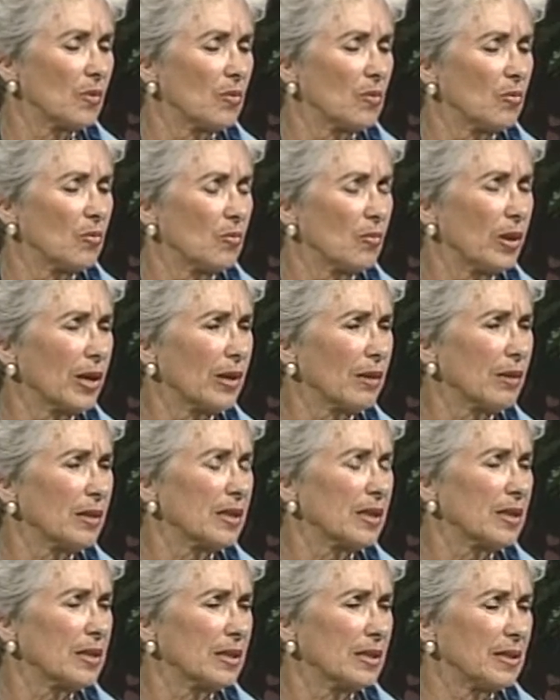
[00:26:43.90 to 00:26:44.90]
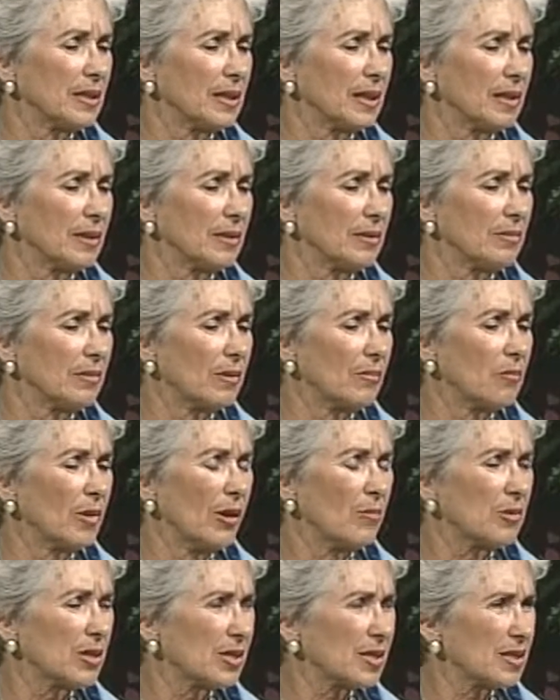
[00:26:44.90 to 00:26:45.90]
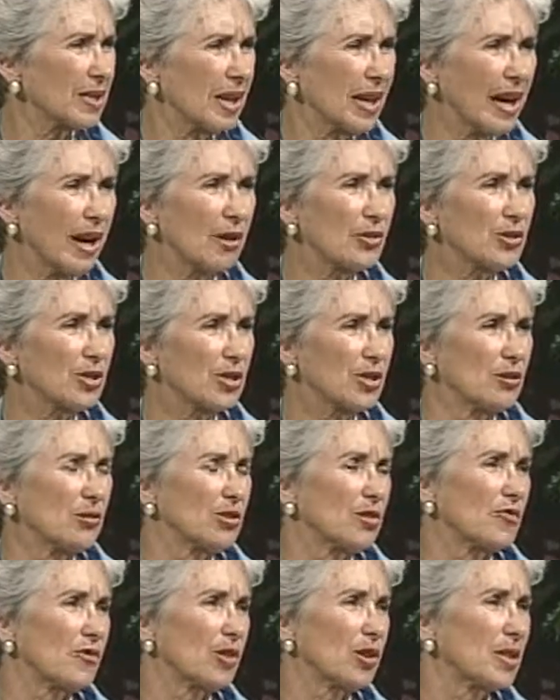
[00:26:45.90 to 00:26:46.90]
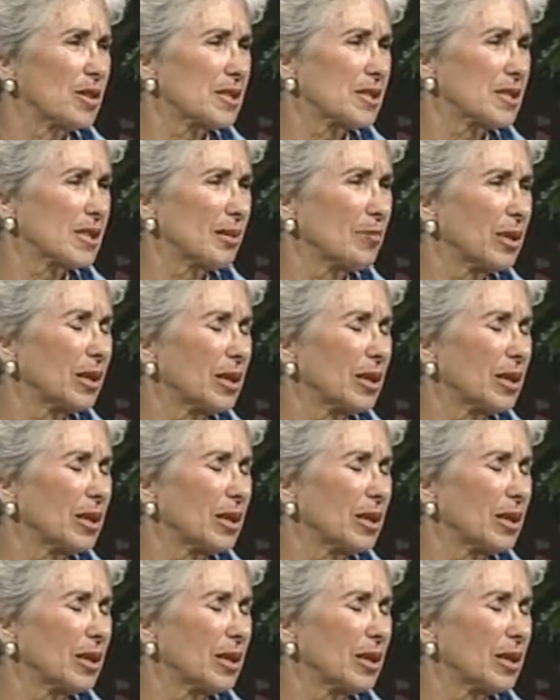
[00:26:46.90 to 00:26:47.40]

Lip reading: what was the house used for? Did someone